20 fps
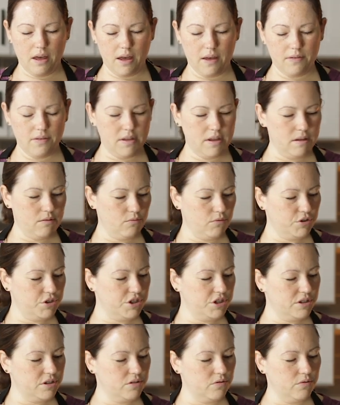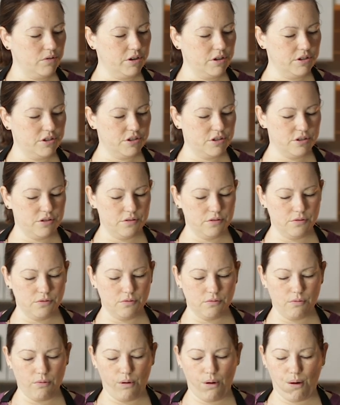and then we're just going
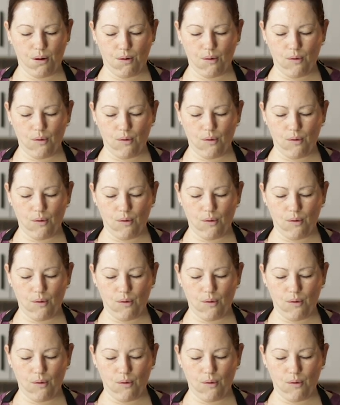to